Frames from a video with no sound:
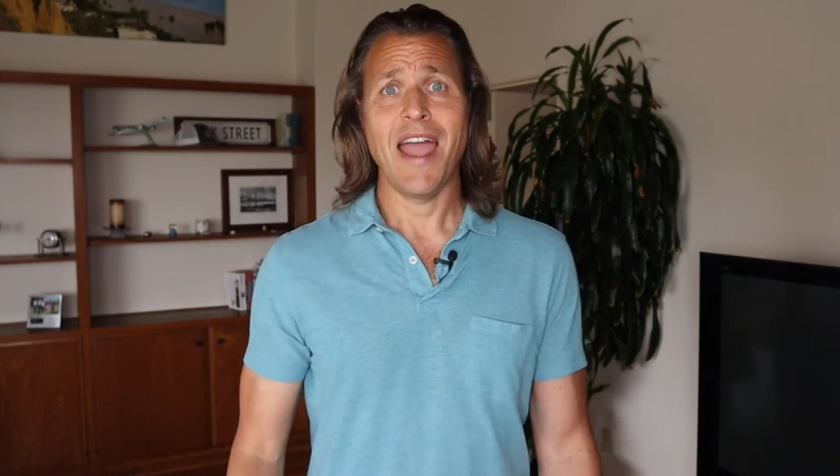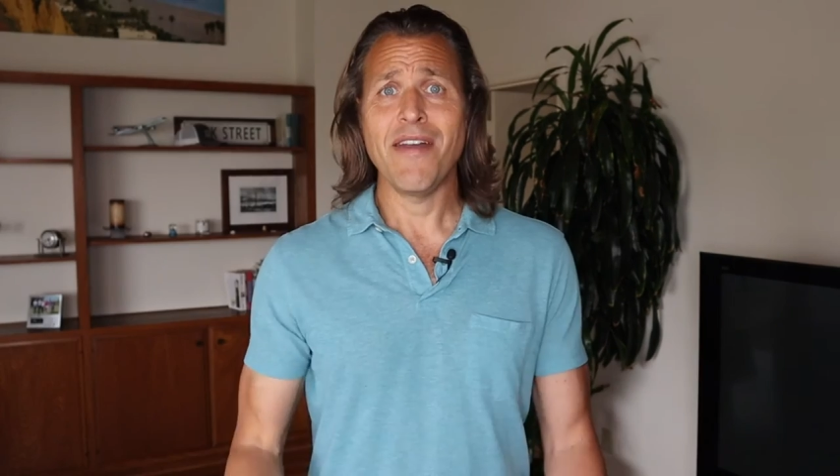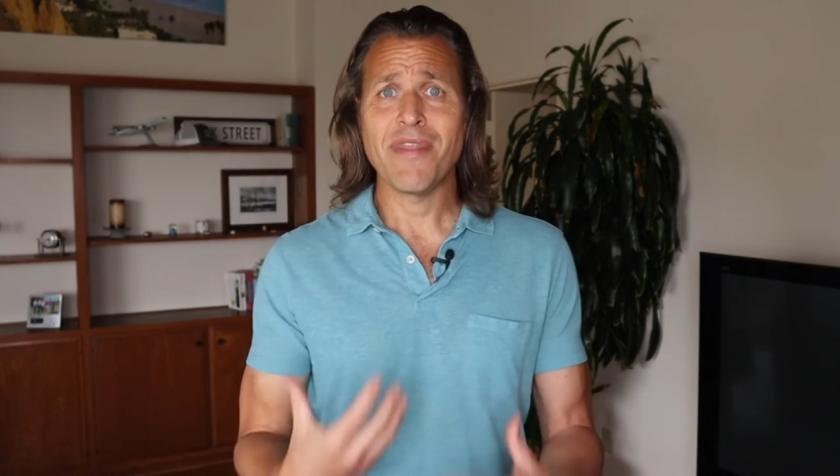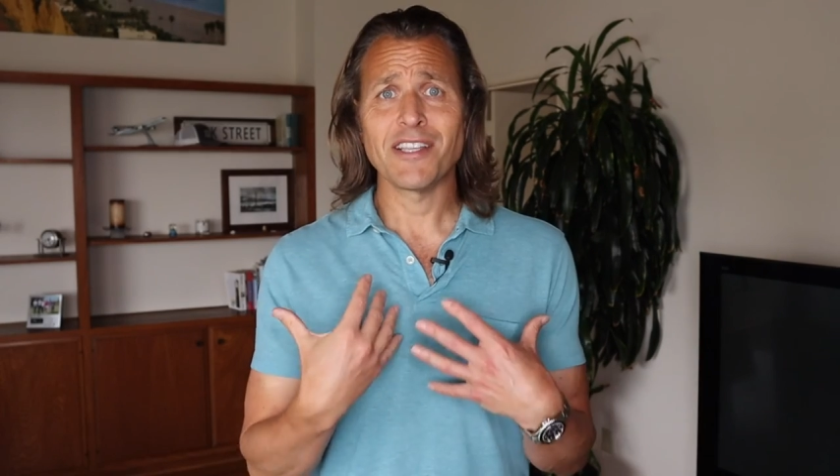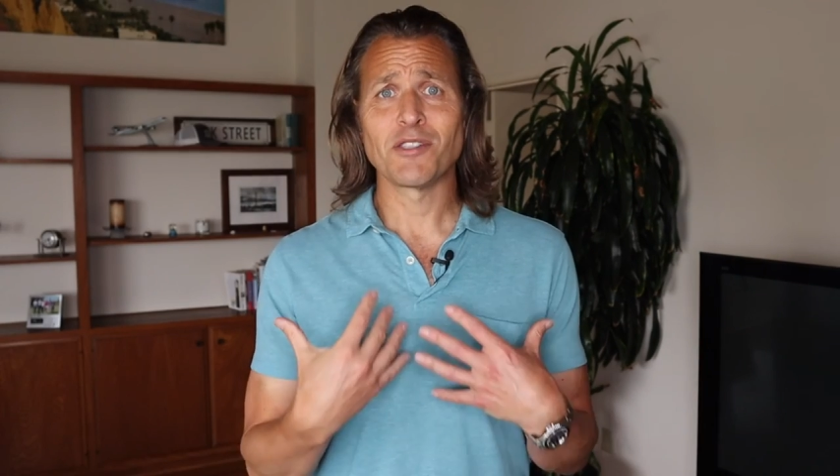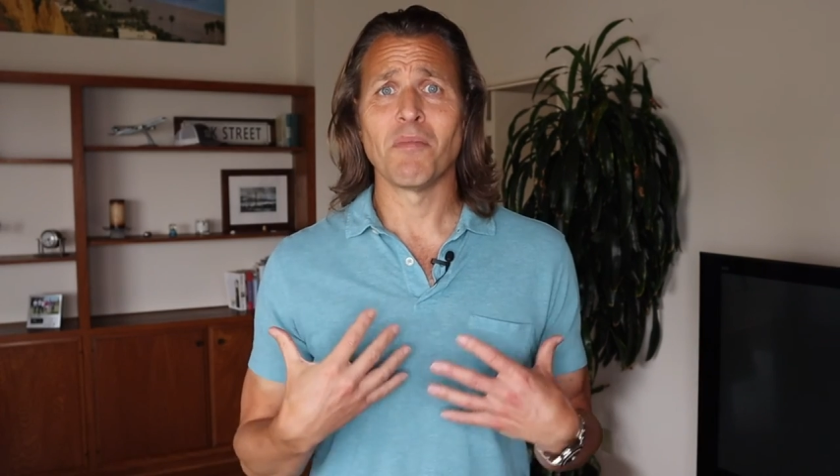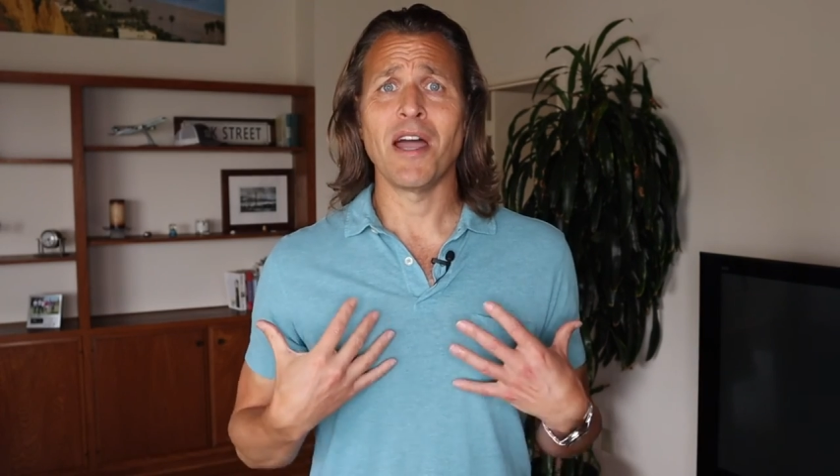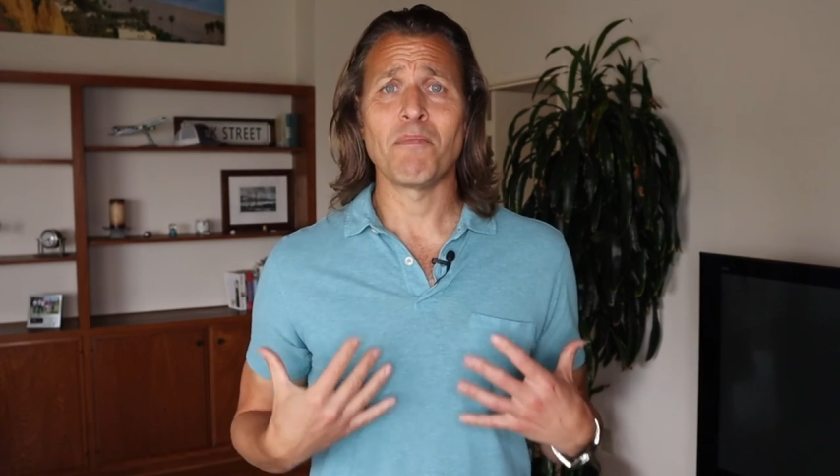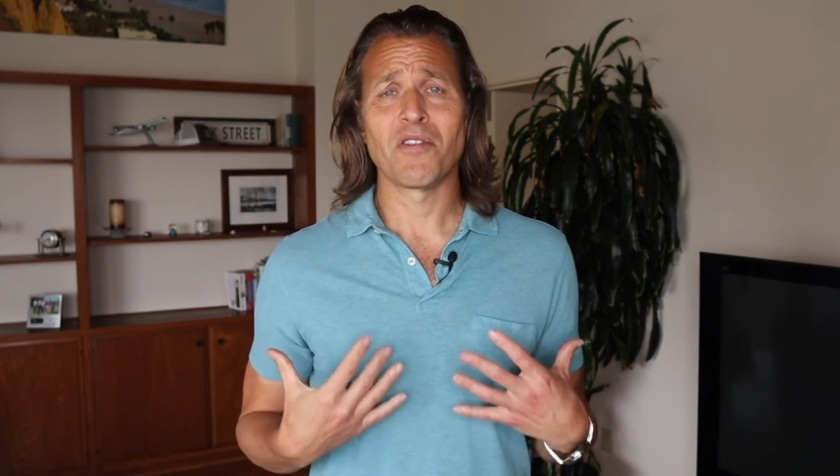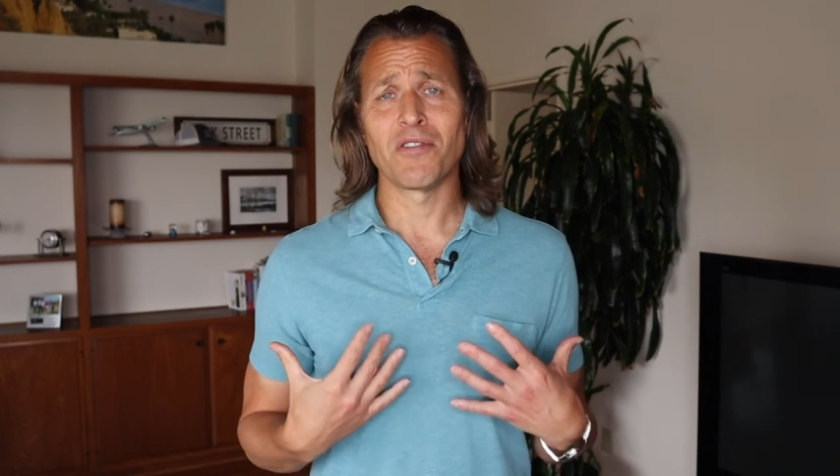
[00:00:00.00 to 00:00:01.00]
And that's
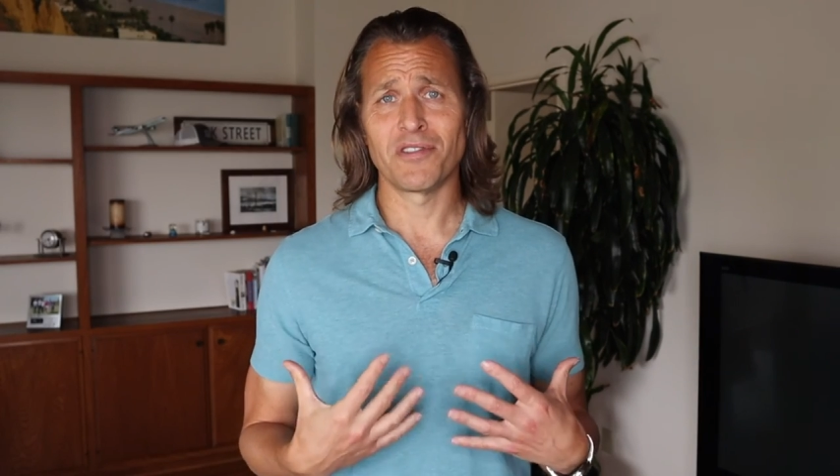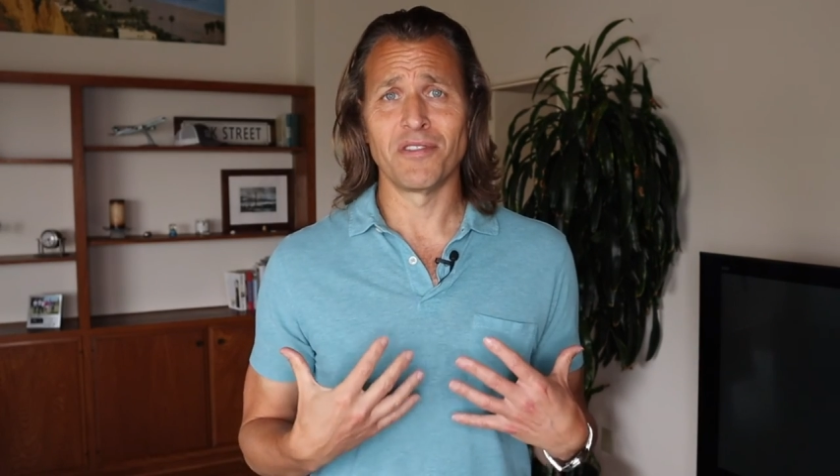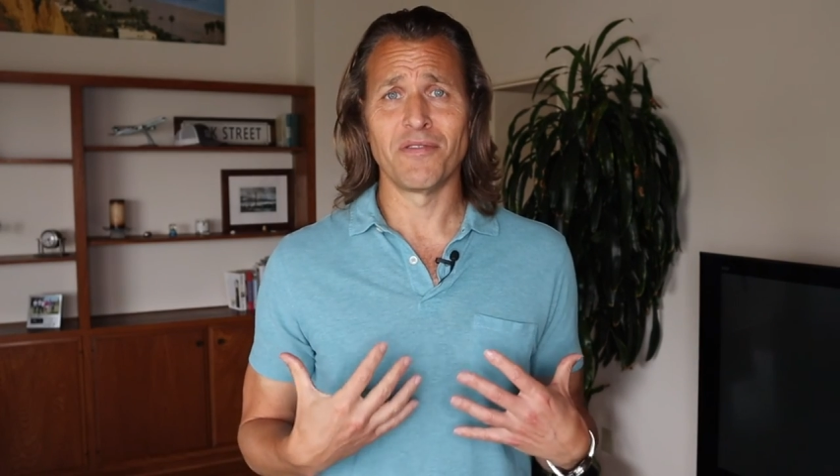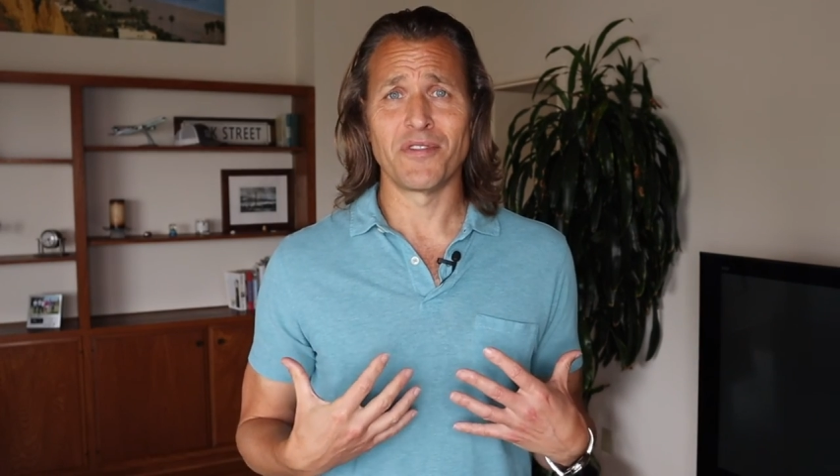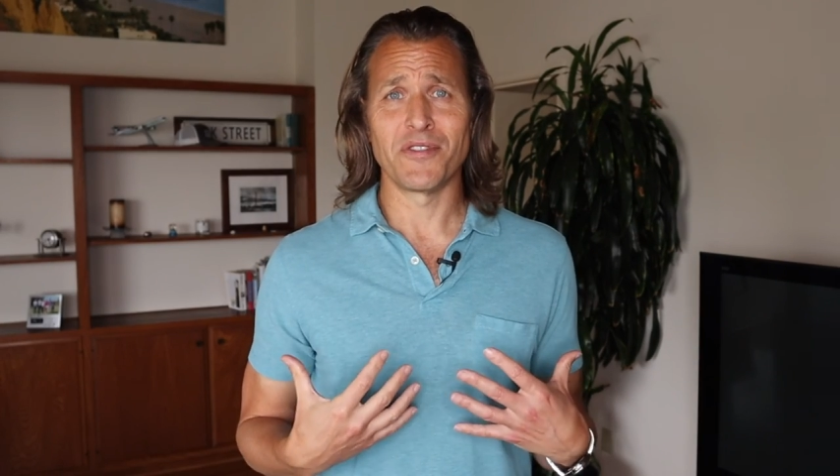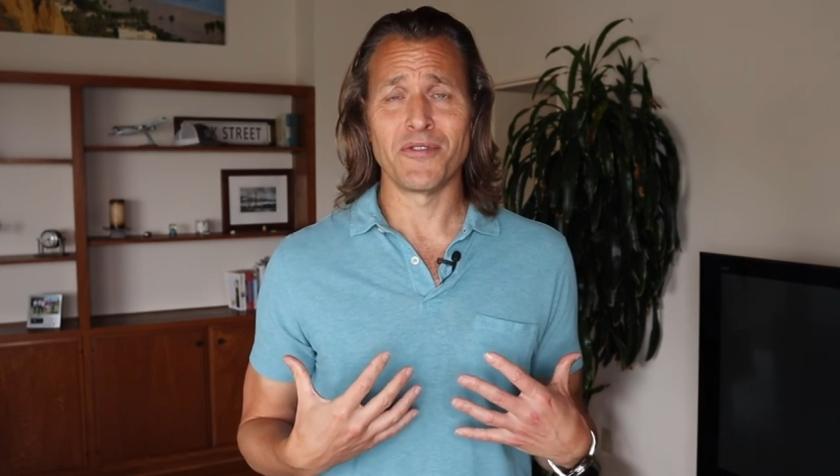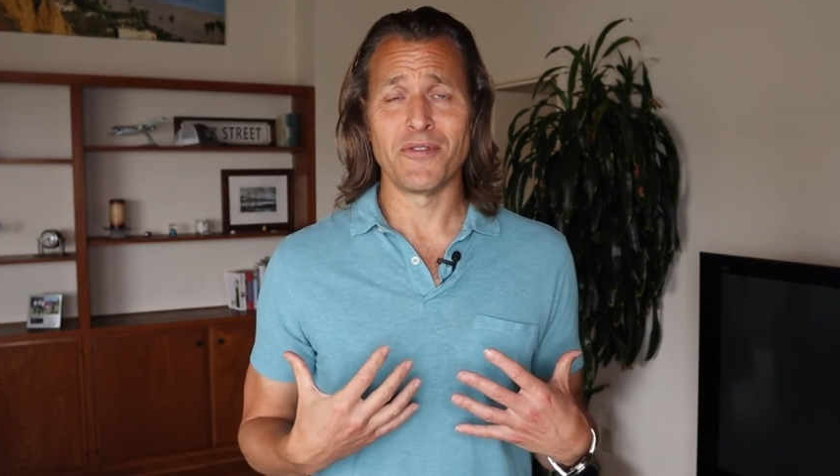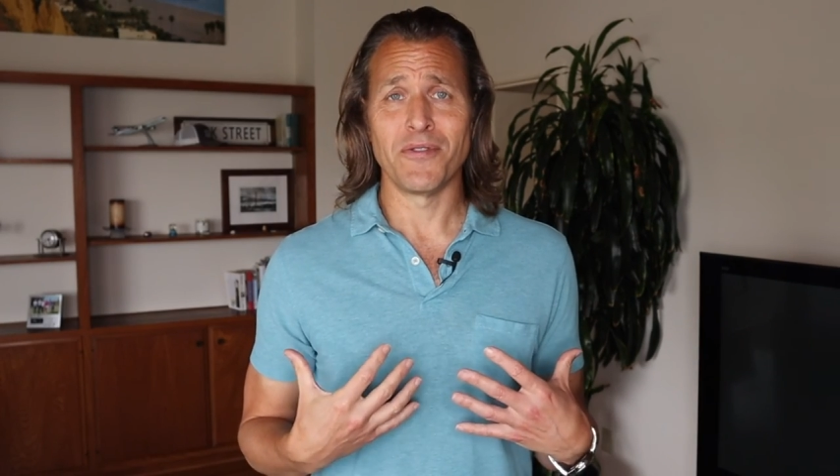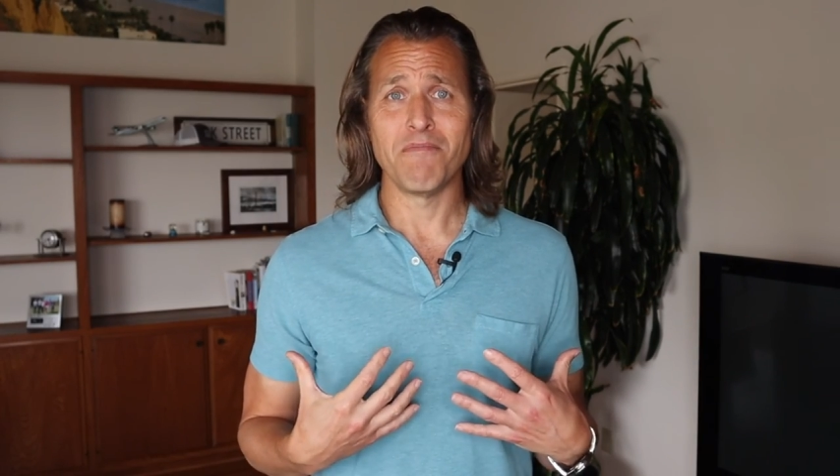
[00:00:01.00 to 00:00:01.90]
my personal view.